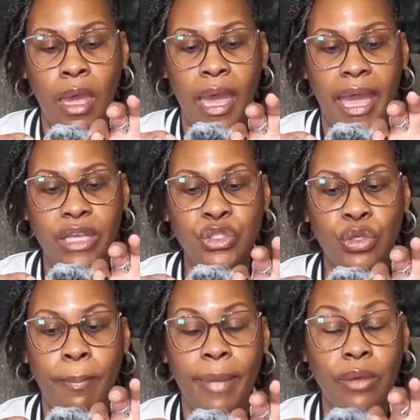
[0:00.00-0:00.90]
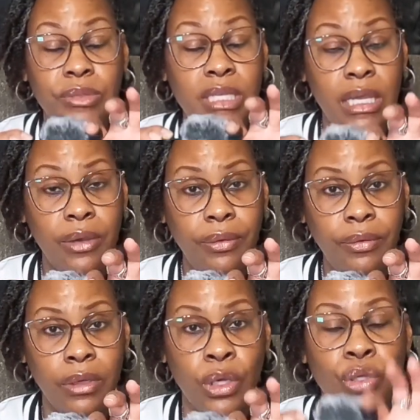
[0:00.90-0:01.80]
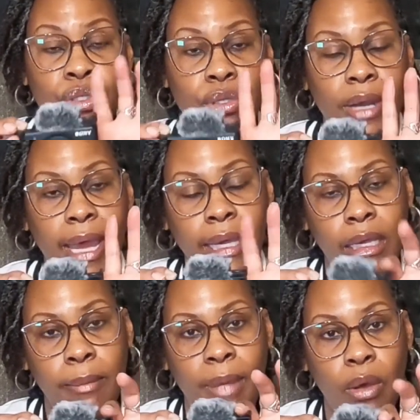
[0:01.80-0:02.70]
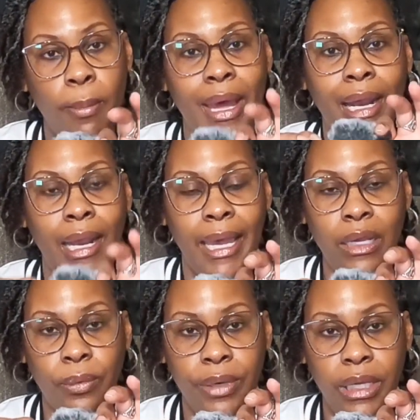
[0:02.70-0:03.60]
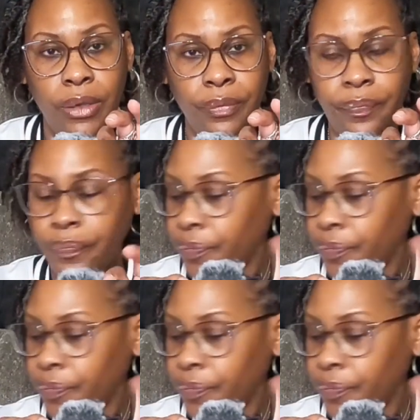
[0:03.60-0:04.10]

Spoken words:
extra mount here so that I can mount my light on here.